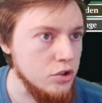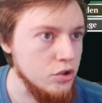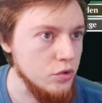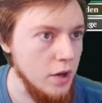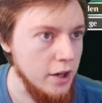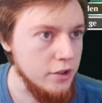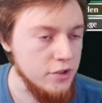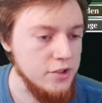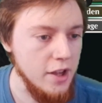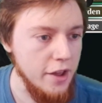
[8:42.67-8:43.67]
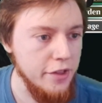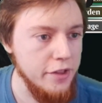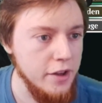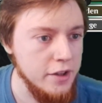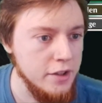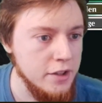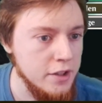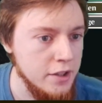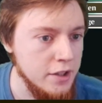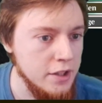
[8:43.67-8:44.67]
Drakoseth.
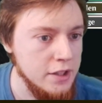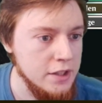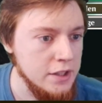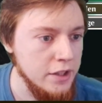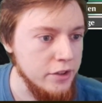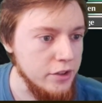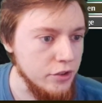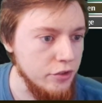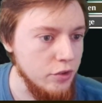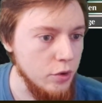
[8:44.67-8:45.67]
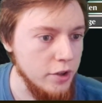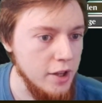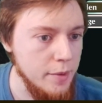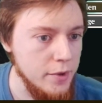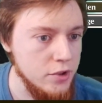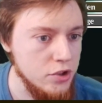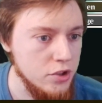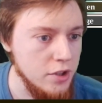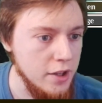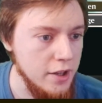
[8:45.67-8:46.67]
Deals 4
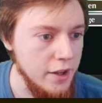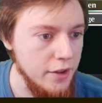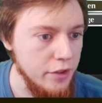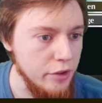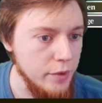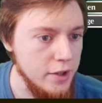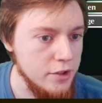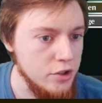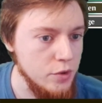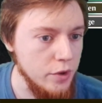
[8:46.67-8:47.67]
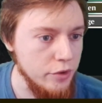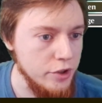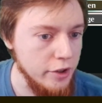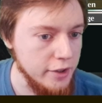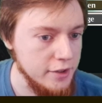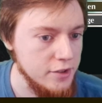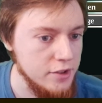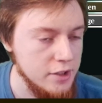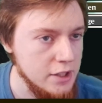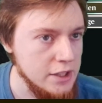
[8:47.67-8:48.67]
damage and 3 to 2 other targets.
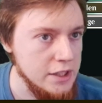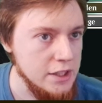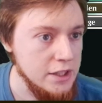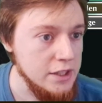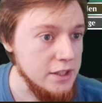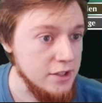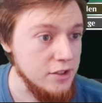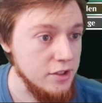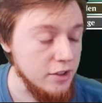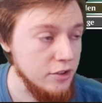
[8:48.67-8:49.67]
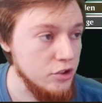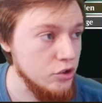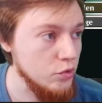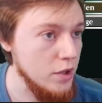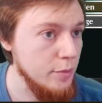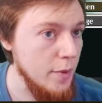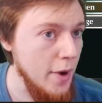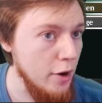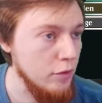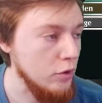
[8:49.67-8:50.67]
This is an extremely
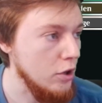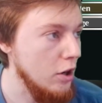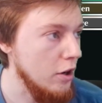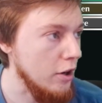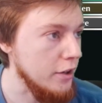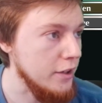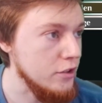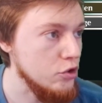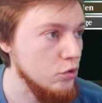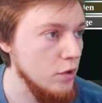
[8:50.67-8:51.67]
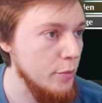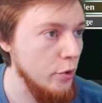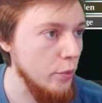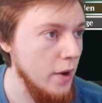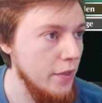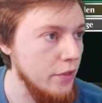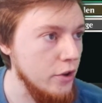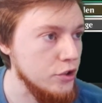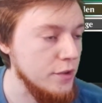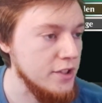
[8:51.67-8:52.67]
powerful card. It is triple red, though,
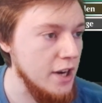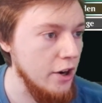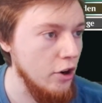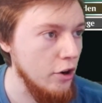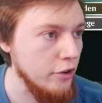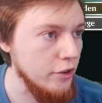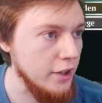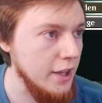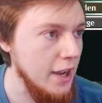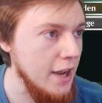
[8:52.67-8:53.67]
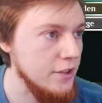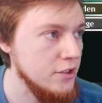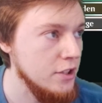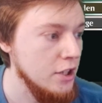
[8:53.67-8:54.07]
so it is kind of harder to cast.